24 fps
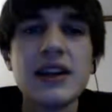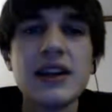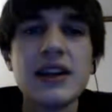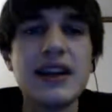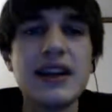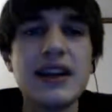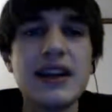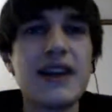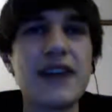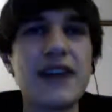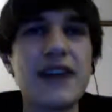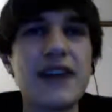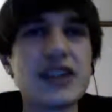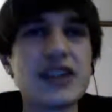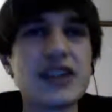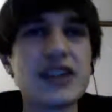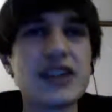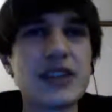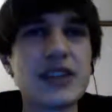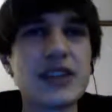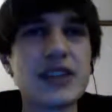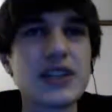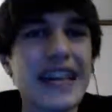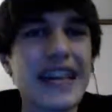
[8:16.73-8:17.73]
If he had his
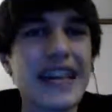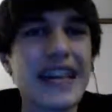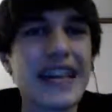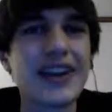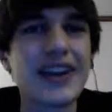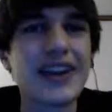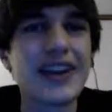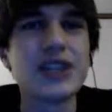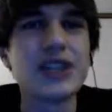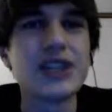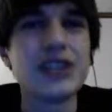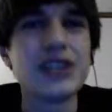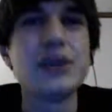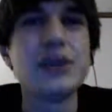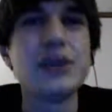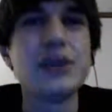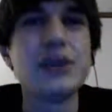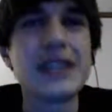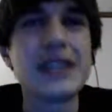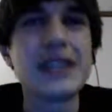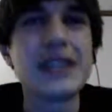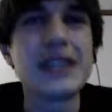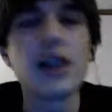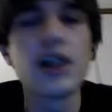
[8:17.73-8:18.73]
choice, I guarantee you he would
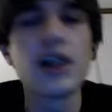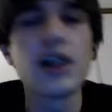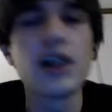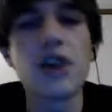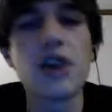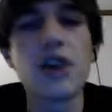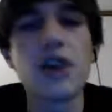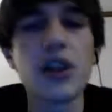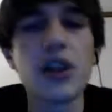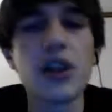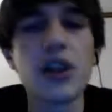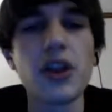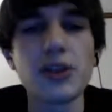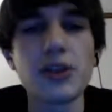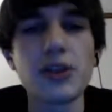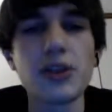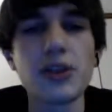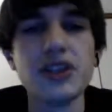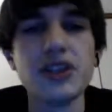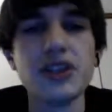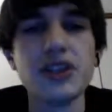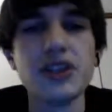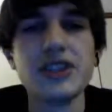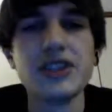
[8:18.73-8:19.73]
kill off all other
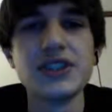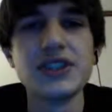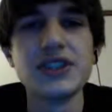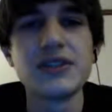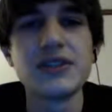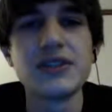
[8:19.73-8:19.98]
religions